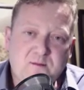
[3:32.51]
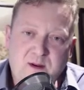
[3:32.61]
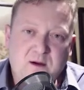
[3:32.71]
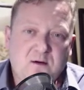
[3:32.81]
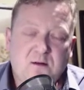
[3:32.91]

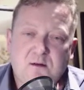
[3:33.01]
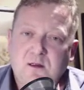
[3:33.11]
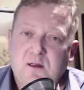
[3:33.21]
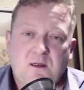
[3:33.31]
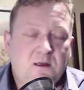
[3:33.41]
barrel.
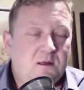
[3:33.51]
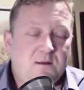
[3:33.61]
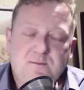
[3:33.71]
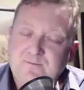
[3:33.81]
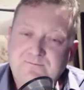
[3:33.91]

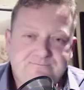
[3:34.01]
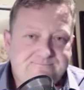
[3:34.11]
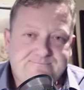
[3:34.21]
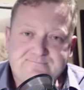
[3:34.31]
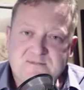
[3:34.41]

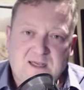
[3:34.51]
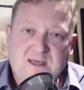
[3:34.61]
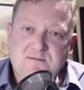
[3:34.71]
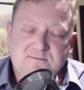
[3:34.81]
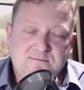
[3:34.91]
All
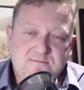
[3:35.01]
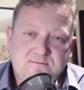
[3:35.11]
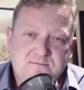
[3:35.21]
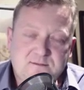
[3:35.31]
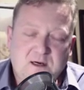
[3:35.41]

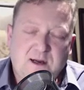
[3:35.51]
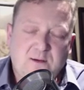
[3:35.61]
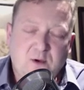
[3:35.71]
right.